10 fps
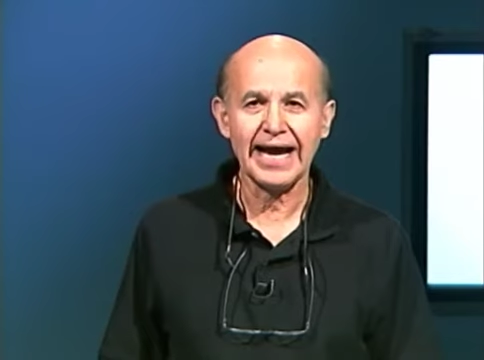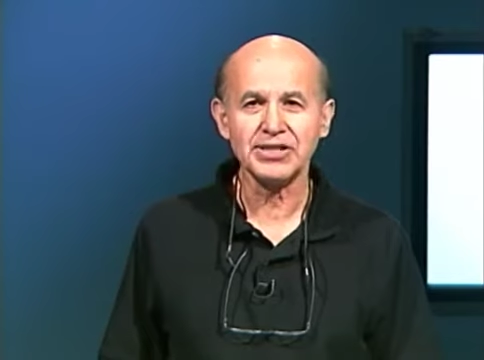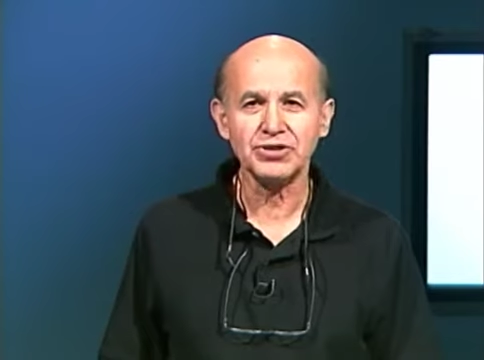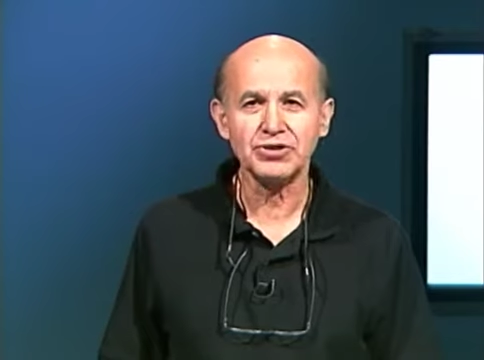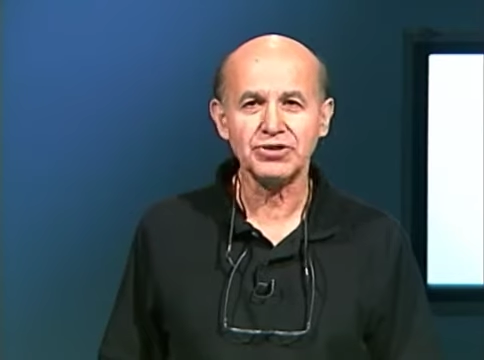
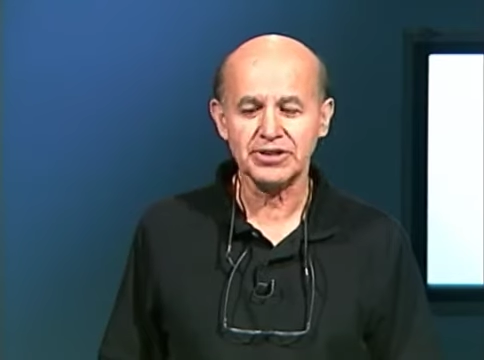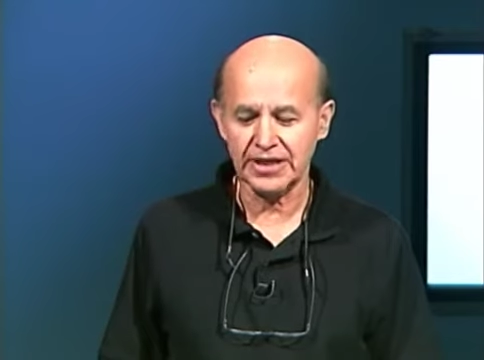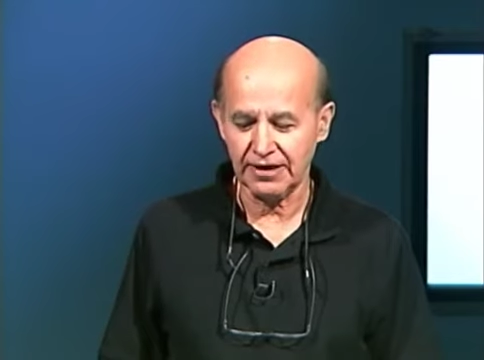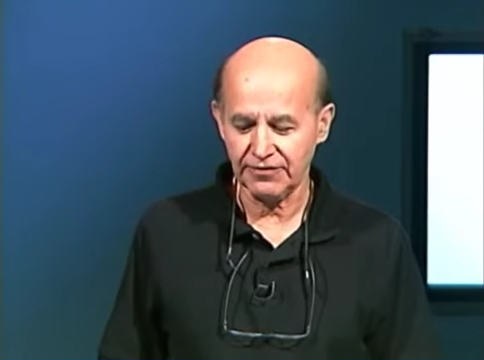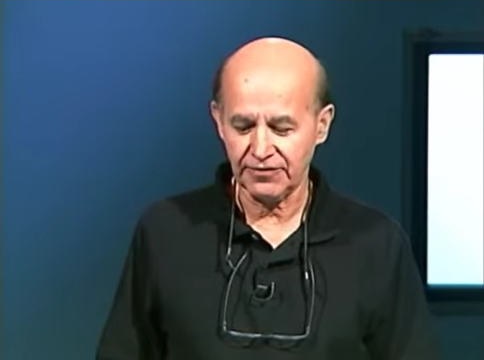Ask
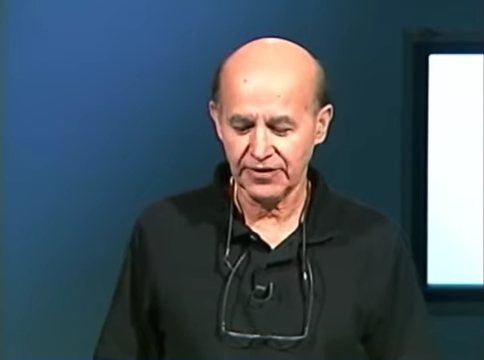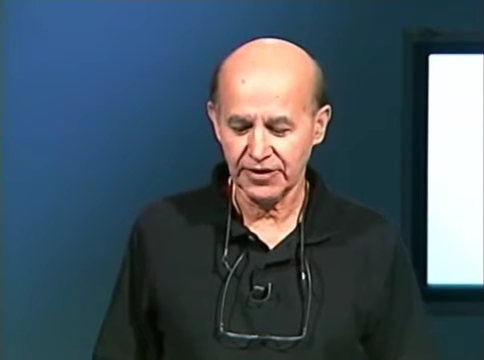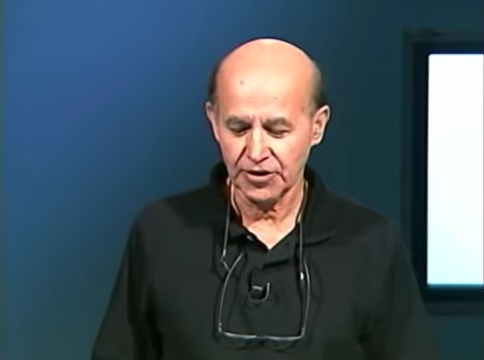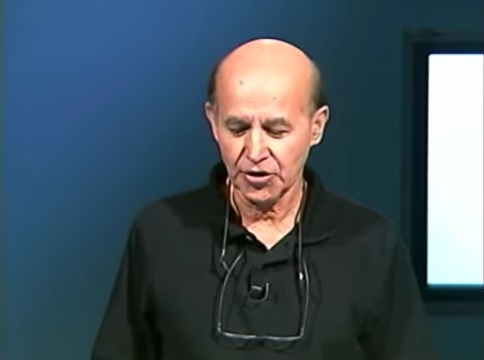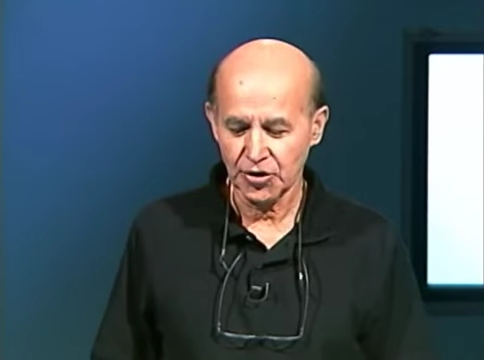yourself,
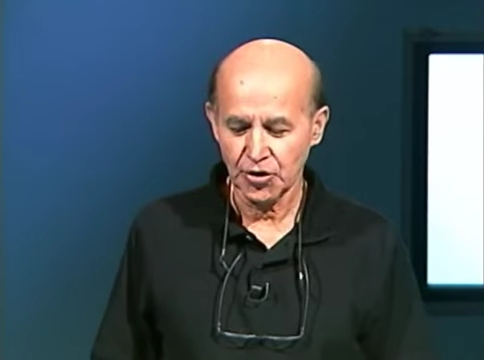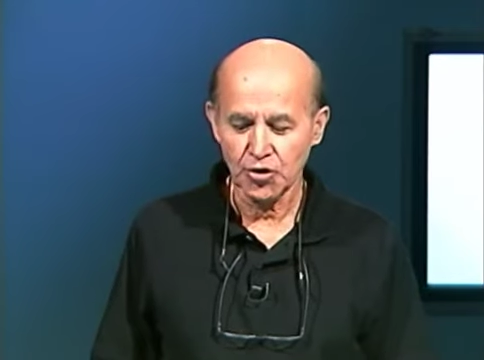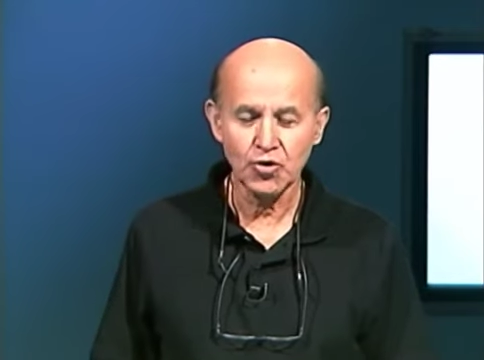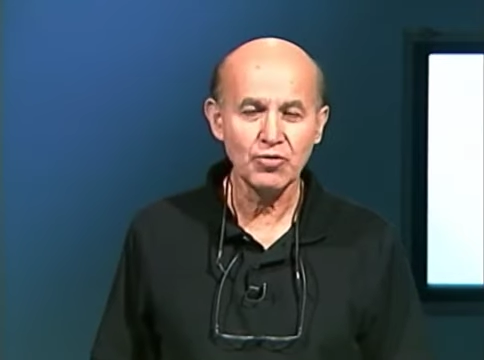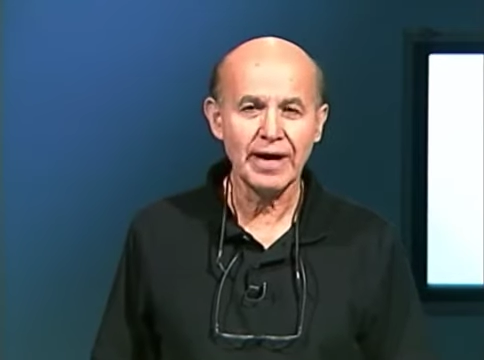
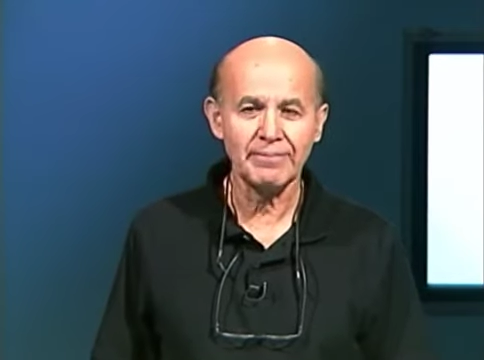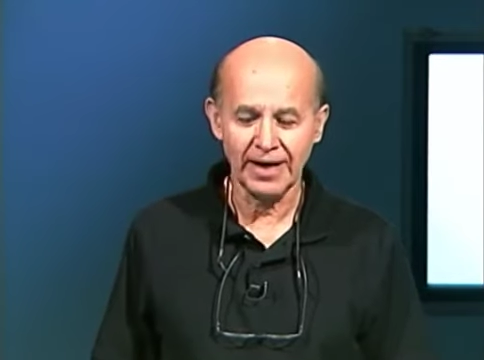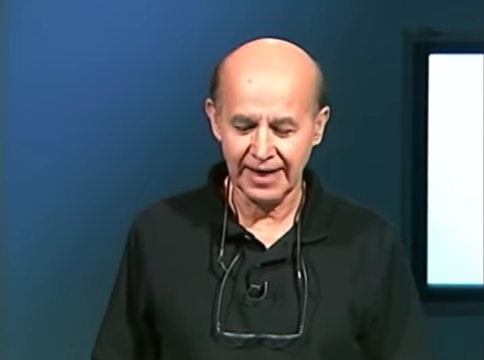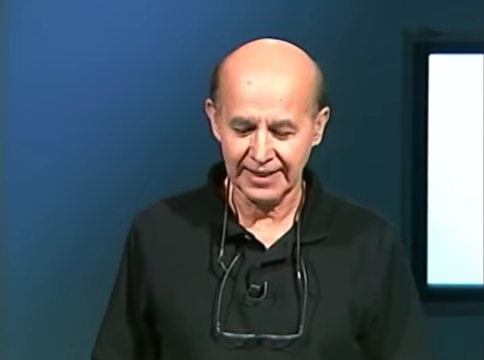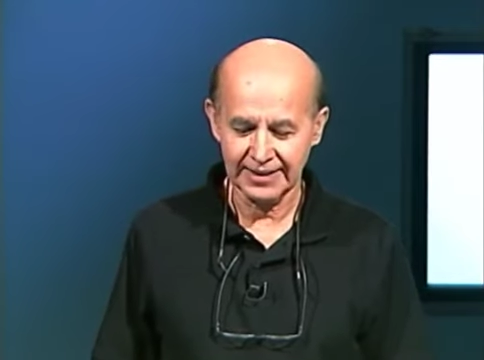who am I?